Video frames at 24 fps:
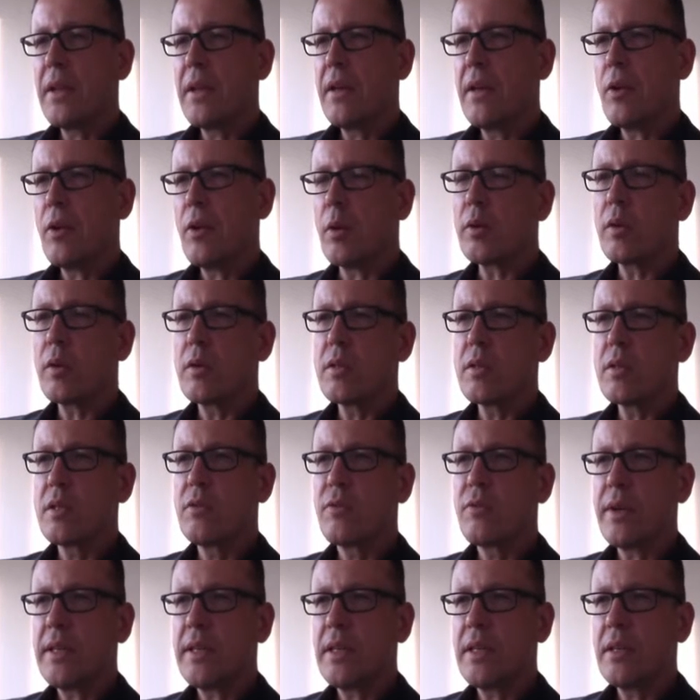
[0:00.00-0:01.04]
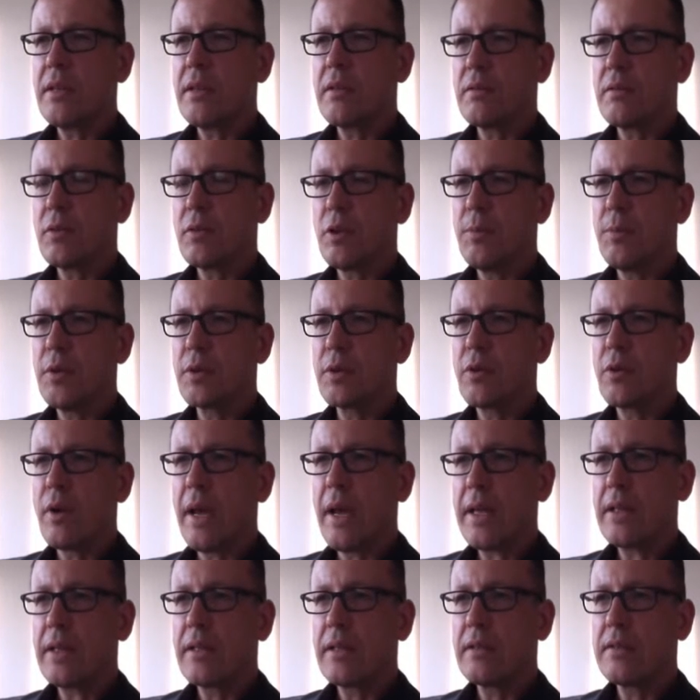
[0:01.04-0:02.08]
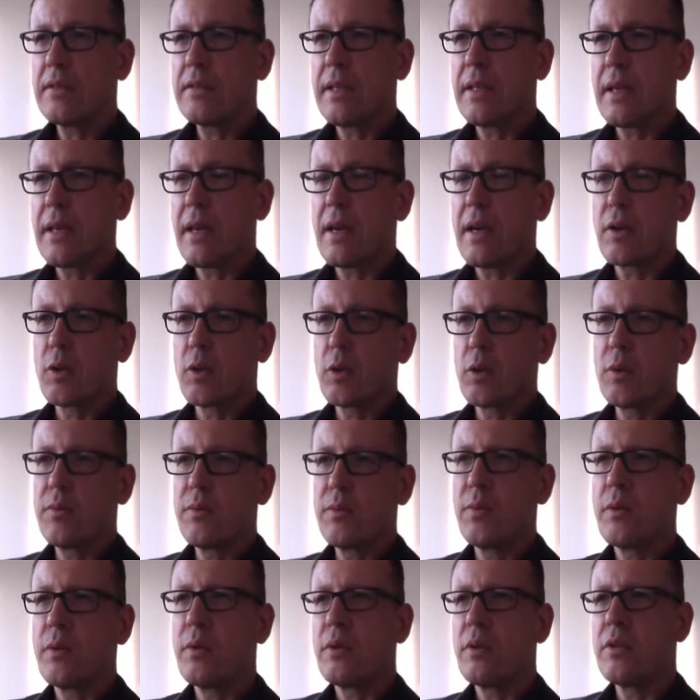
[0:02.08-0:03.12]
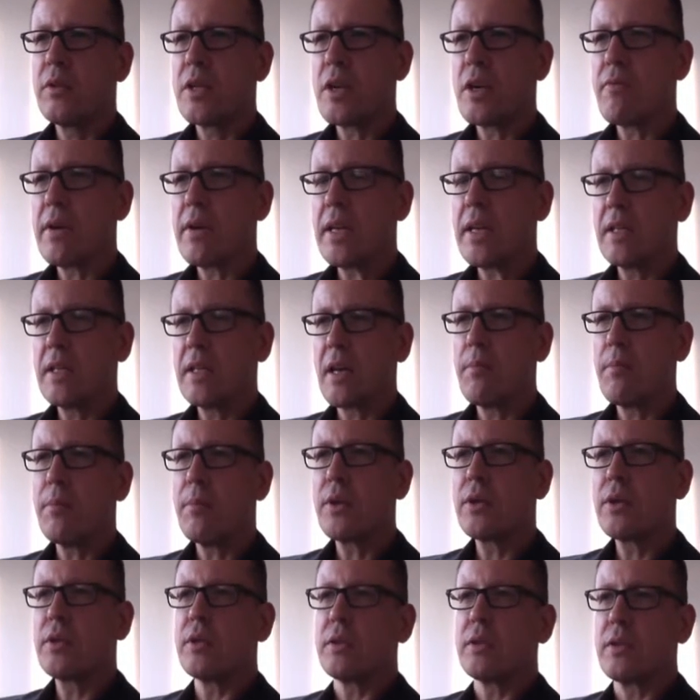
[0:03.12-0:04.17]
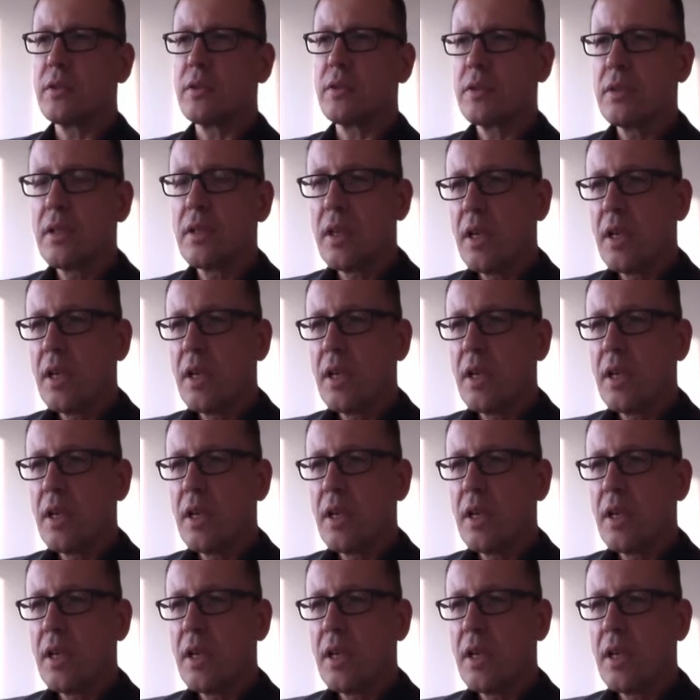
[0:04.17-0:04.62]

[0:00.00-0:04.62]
non-concentrating thermal collectors, they are good for generating temperatures